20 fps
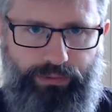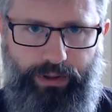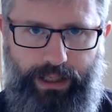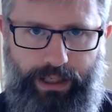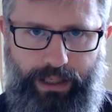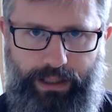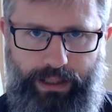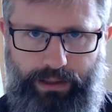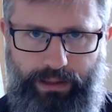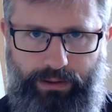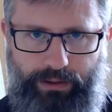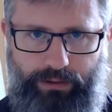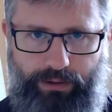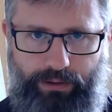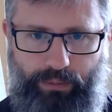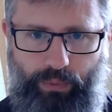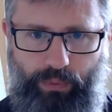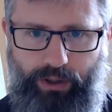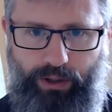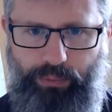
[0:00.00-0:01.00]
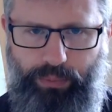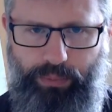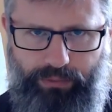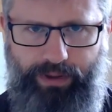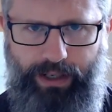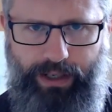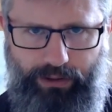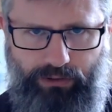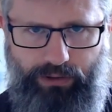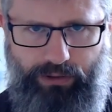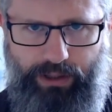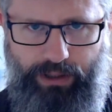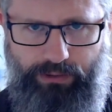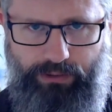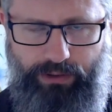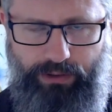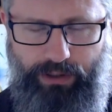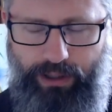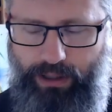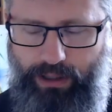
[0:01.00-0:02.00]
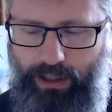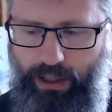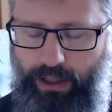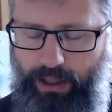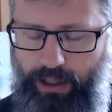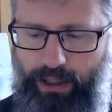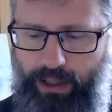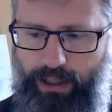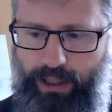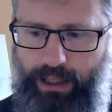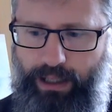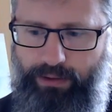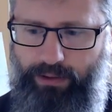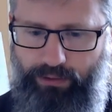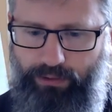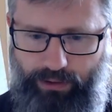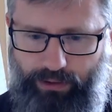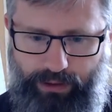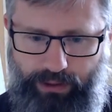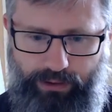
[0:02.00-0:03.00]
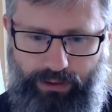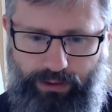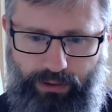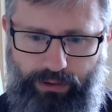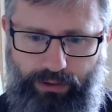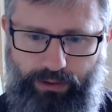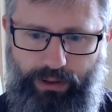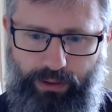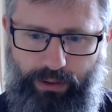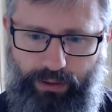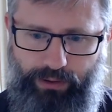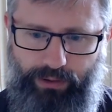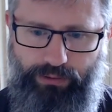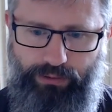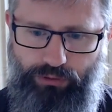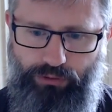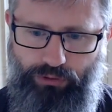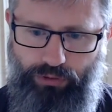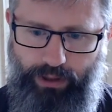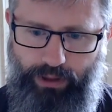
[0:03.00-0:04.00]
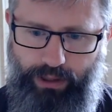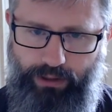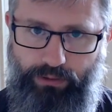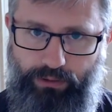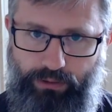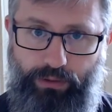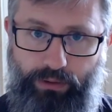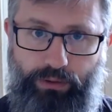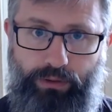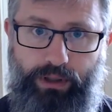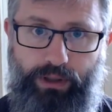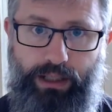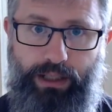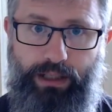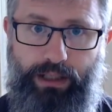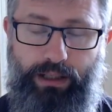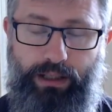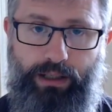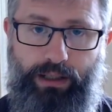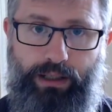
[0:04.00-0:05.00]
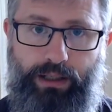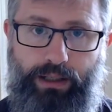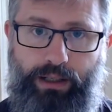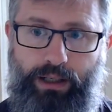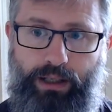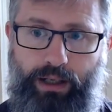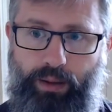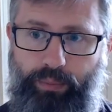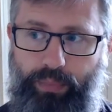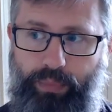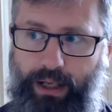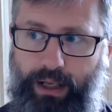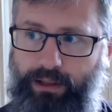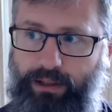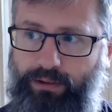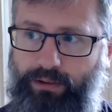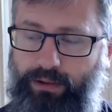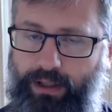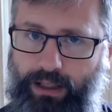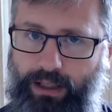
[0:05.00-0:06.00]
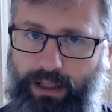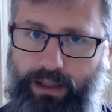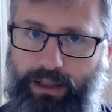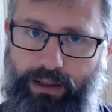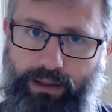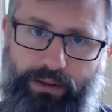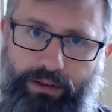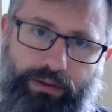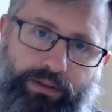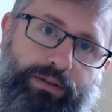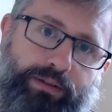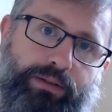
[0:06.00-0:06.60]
freak in some ways, perfectionist. And I had this idea that I'd try and do a painting